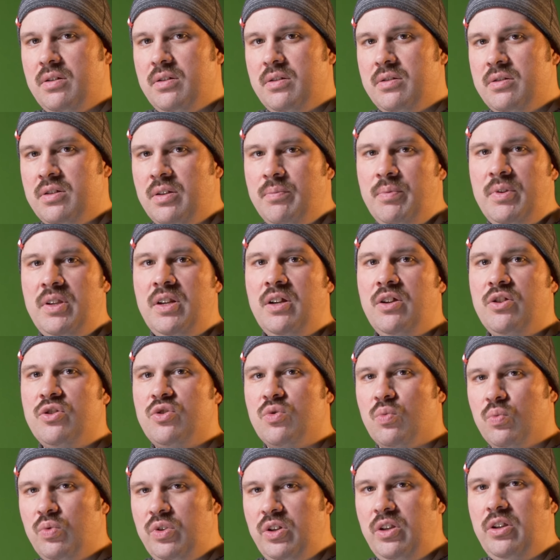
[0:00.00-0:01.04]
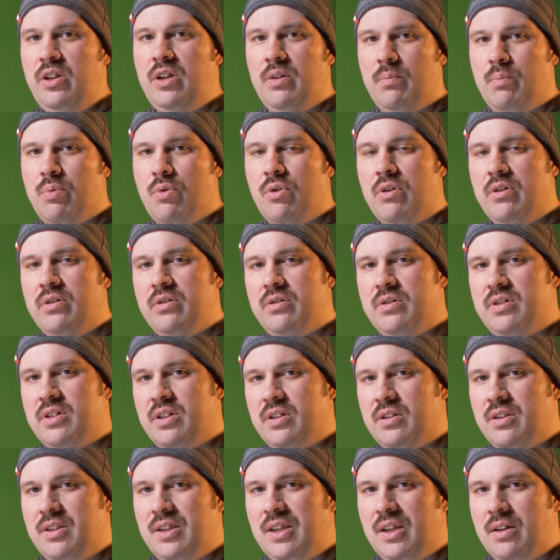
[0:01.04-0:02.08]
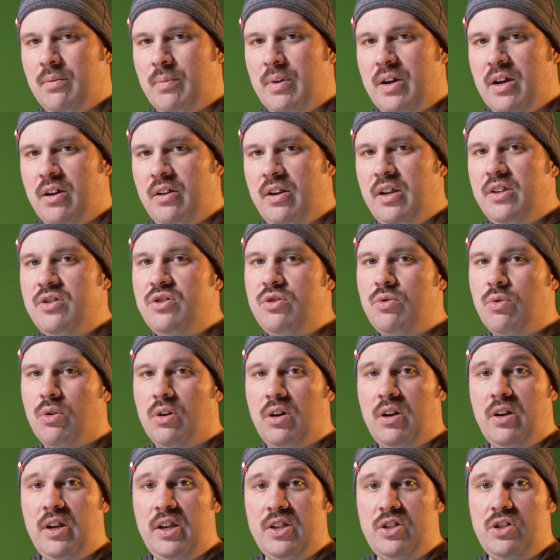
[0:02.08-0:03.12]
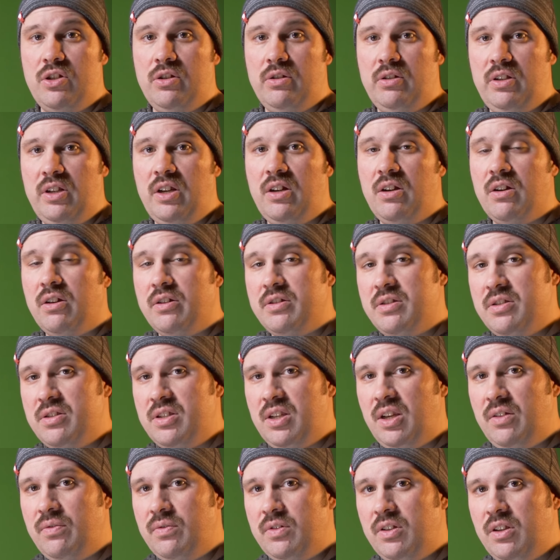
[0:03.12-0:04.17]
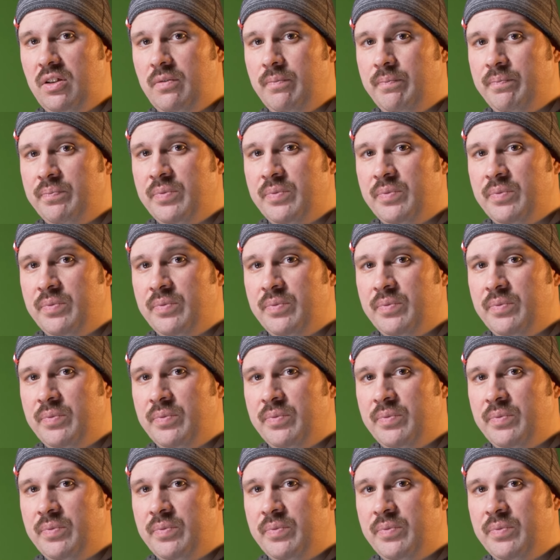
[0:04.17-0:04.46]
Something else really important to think about as you organize your gear is safety.